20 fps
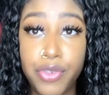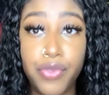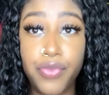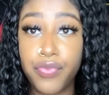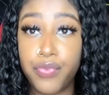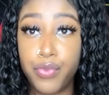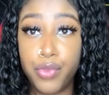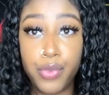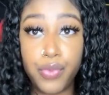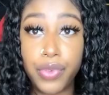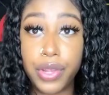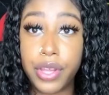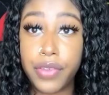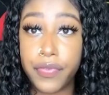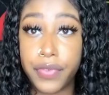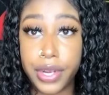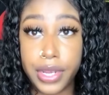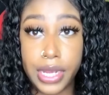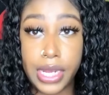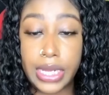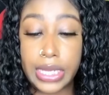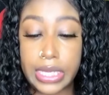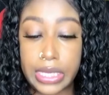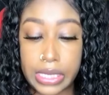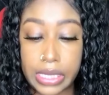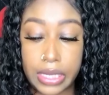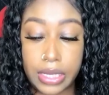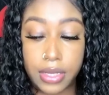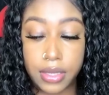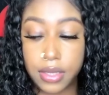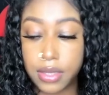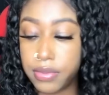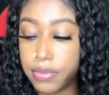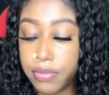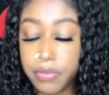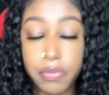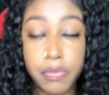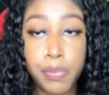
You really finna get these hands.